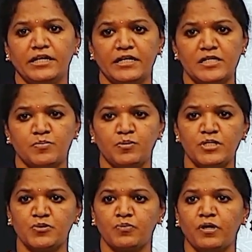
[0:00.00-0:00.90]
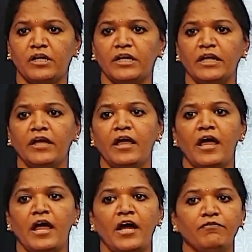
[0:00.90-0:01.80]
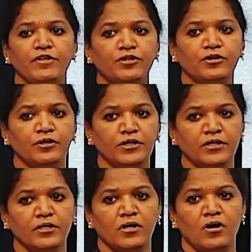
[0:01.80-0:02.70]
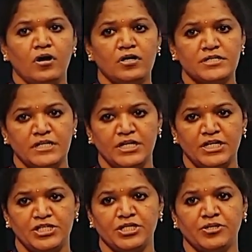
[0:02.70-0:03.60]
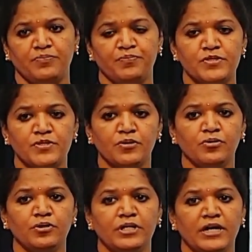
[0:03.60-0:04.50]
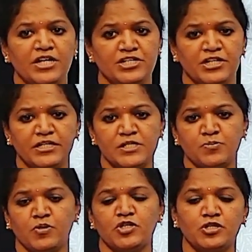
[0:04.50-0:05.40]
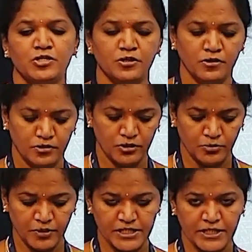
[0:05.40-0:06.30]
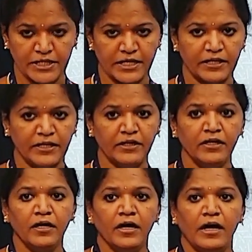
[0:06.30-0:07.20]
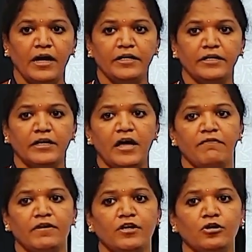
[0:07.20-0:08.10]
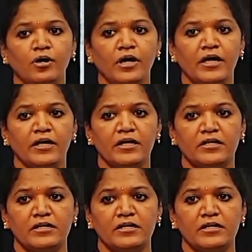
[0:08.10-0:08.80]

a response quickly and without oscillation. So, good transient response to be generated and have a low error